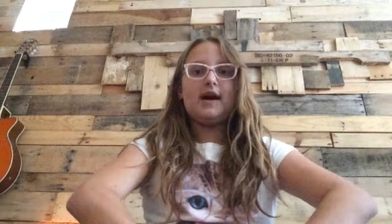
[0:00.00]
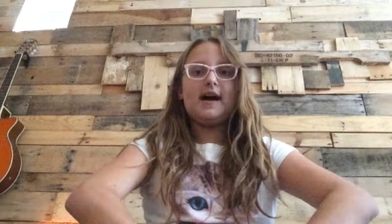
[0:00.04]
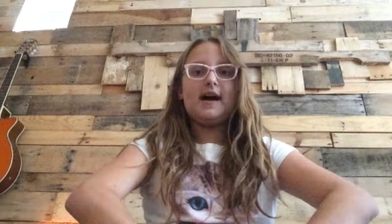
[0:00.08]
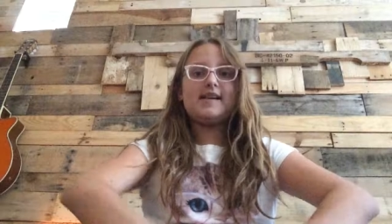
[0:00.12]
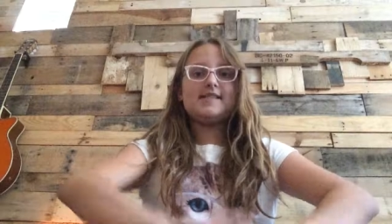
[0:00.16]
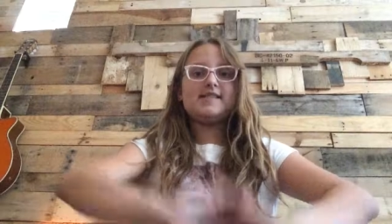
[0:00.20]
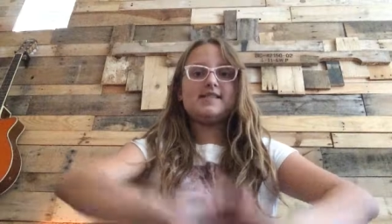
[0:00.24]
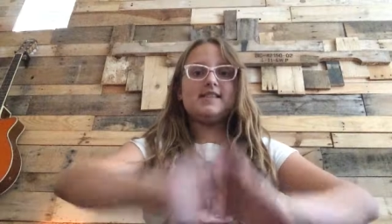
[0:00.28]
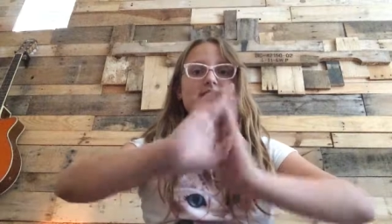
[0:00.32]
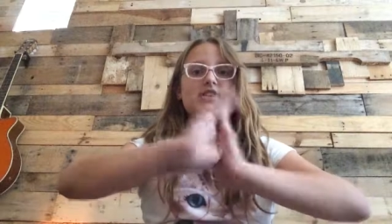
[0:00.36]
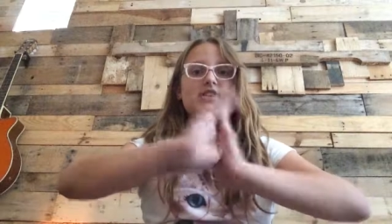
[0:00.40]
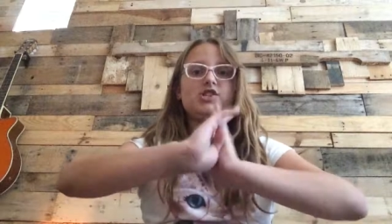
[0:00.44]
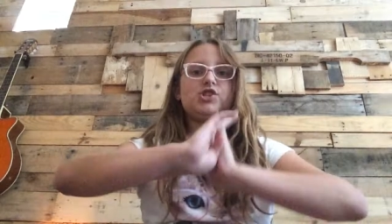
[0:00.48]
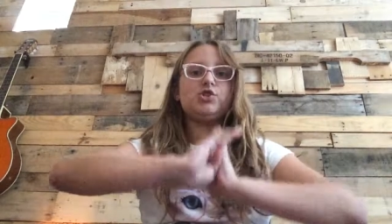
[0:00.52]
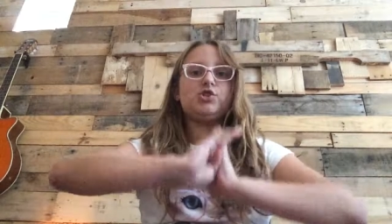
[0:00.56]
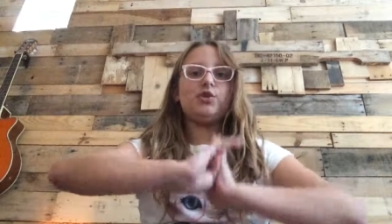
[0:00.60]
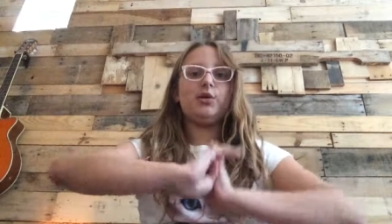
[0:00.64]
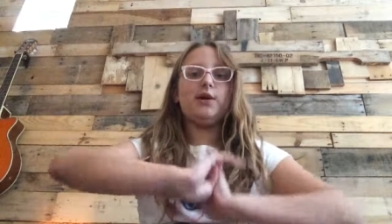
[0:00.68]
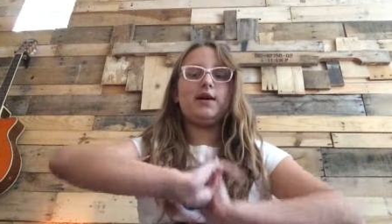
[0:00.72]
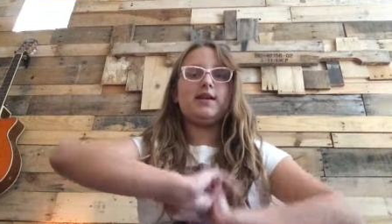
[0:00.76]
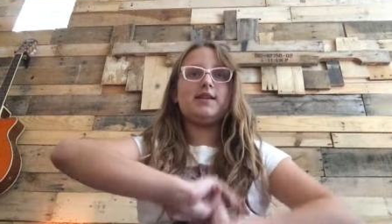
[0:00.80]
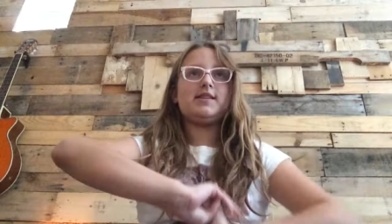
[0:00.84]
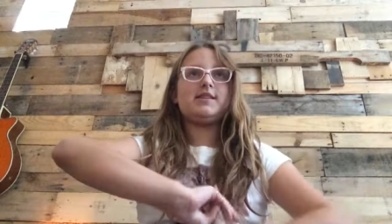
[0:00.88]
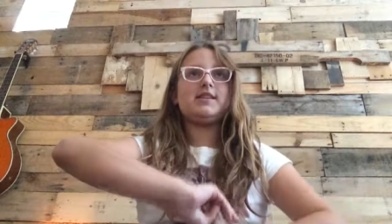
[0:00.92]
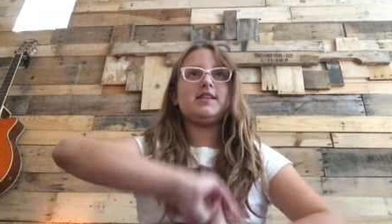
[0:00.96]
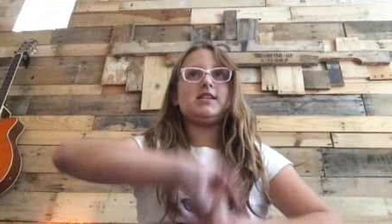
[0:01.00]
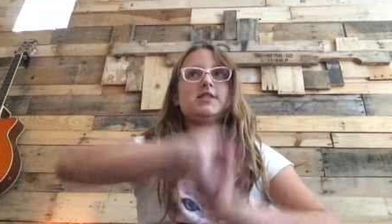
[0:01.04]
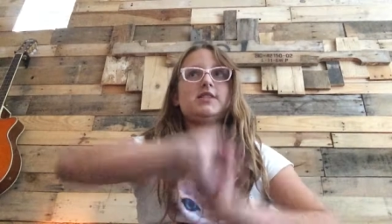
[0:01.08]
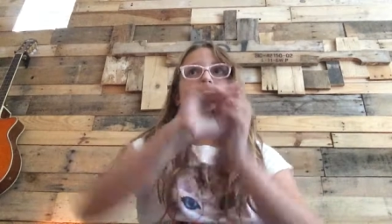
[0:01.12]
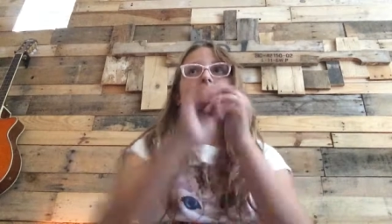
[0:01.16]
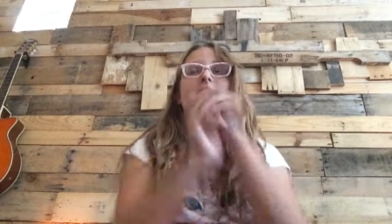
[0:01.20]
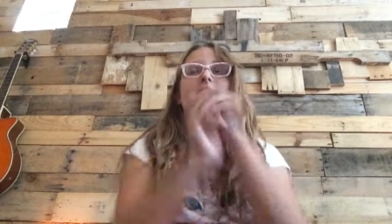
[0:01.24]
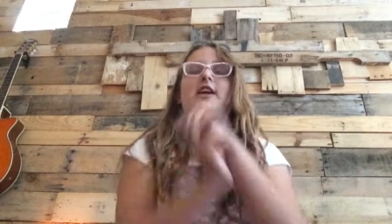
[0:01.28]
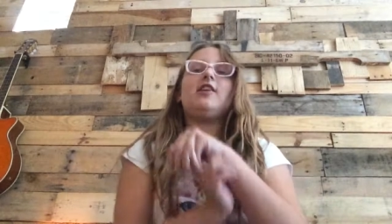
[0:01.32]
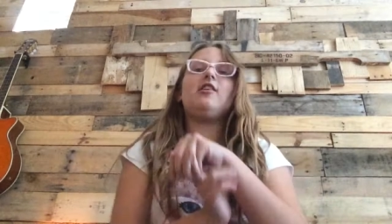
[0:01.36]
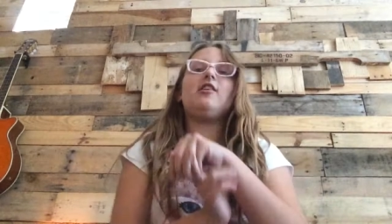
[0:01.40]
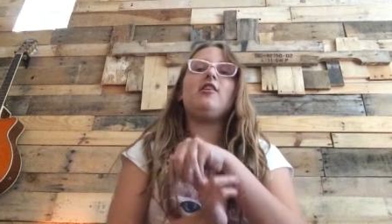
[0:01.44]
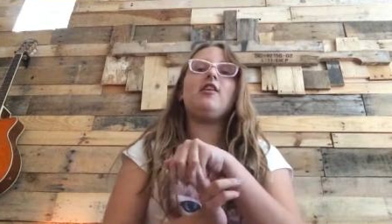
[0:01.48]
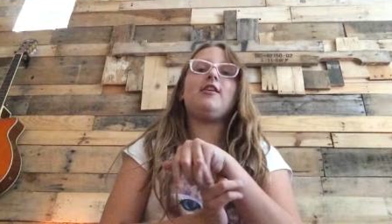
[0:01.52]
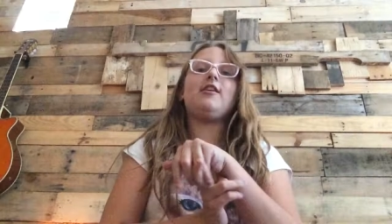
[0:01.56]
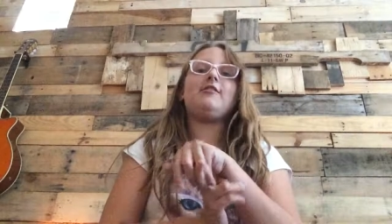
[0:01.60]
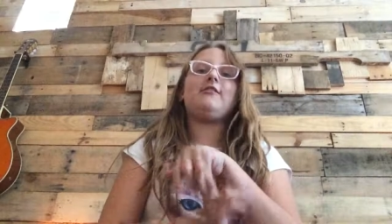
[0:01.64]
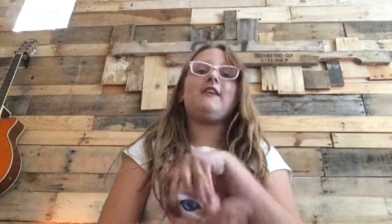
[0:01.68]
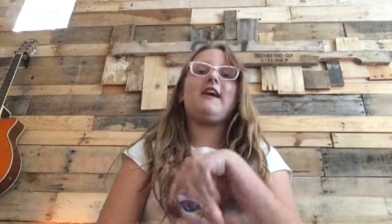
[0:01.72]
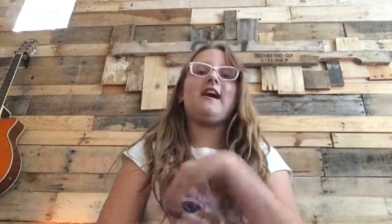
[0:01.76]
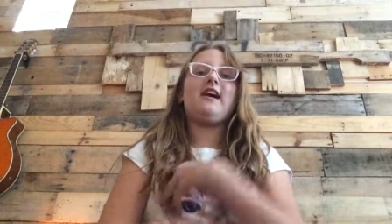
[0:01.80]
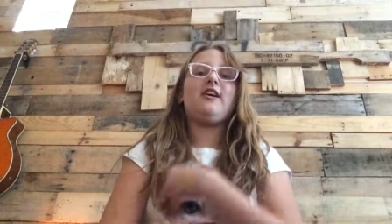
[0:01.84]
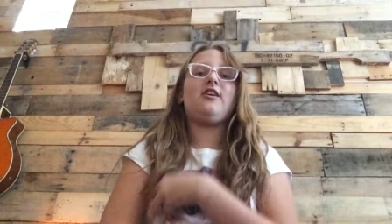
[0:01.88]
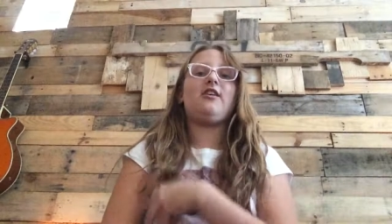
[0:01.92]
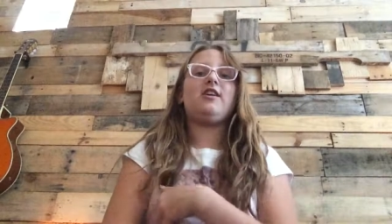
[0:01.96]
guys enjoyed this video of
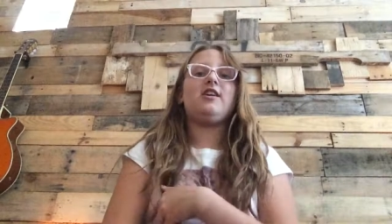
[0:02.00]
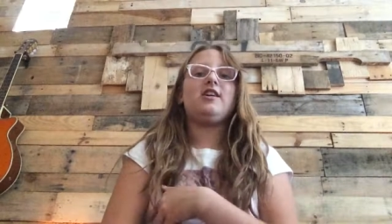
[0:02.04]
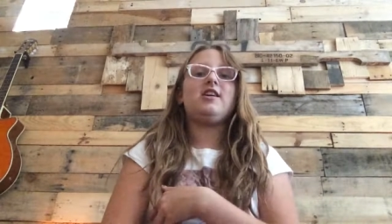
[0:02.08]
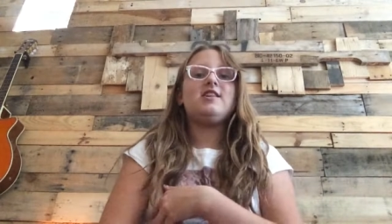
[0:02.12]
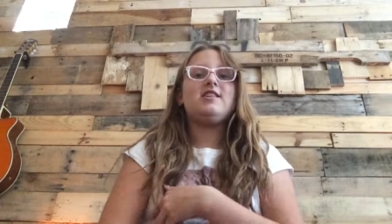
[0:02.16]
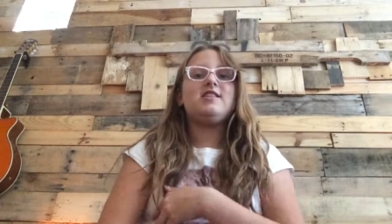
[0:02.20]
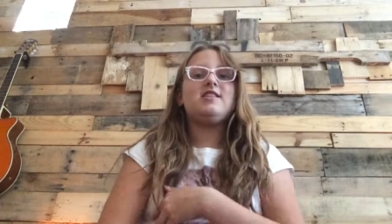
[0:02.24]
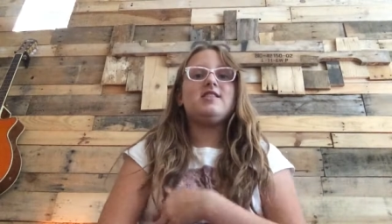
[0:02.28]
how